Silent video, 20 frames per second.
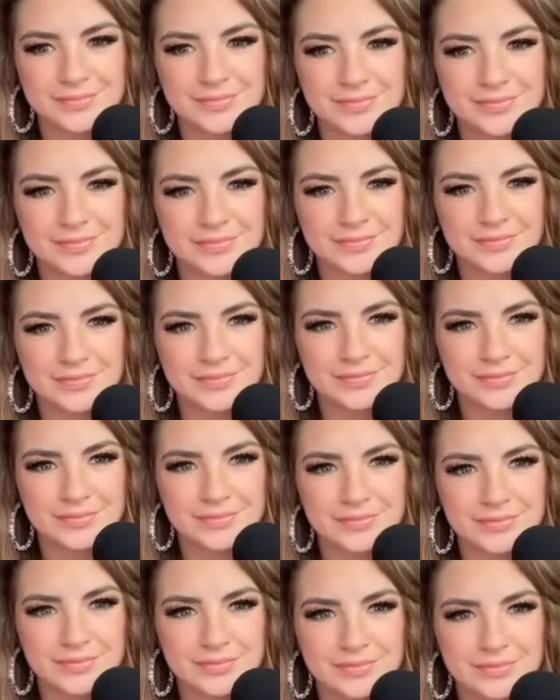
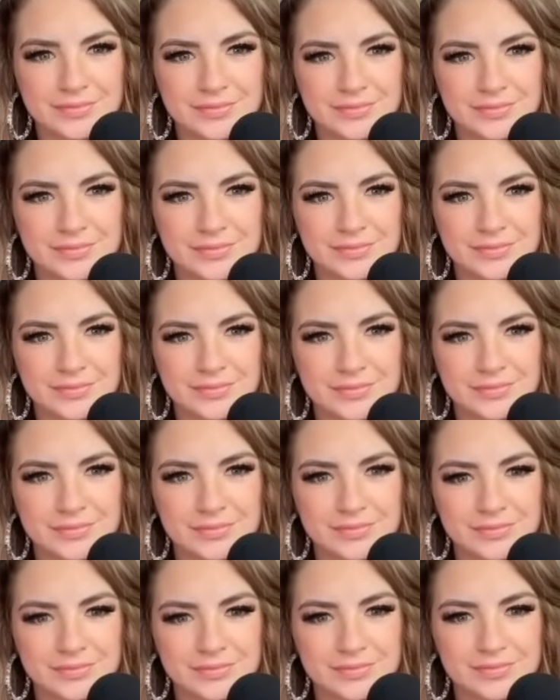
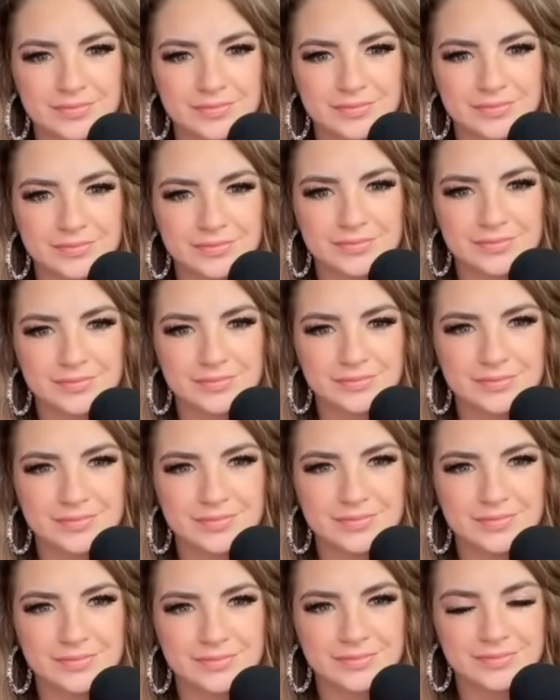
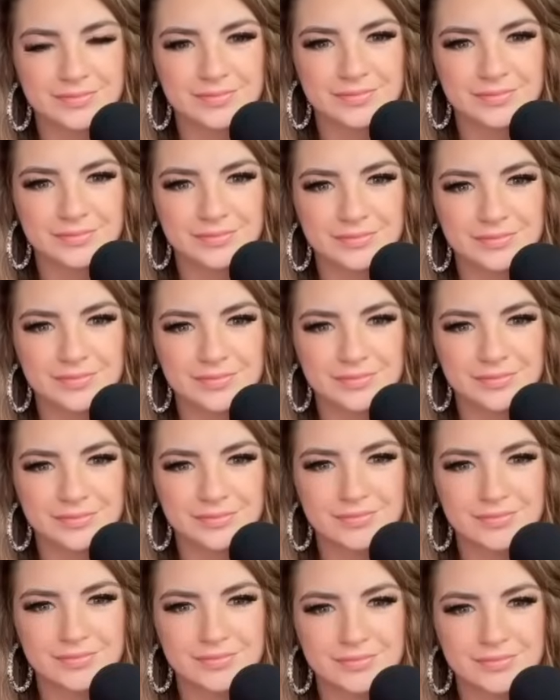
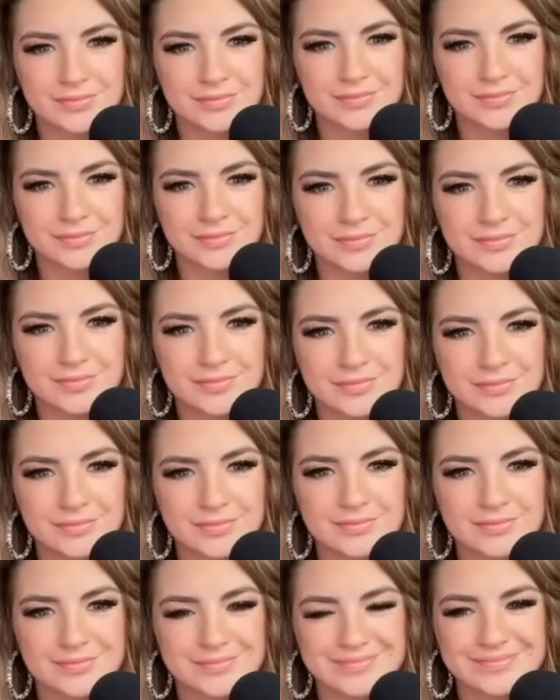
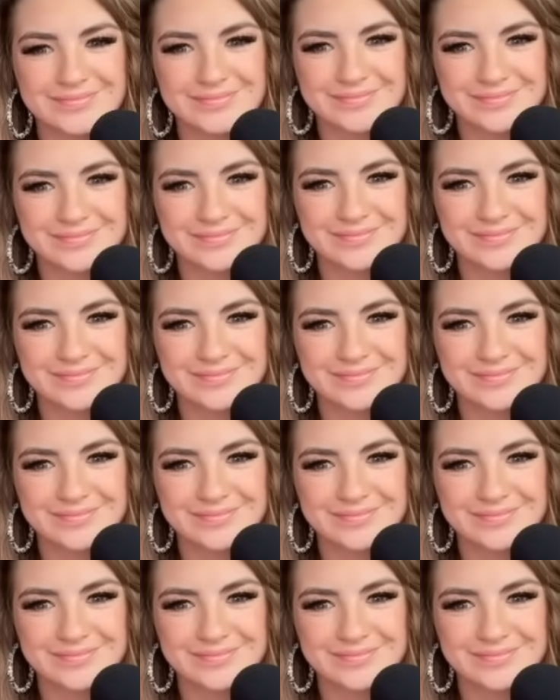This person isn't speaking.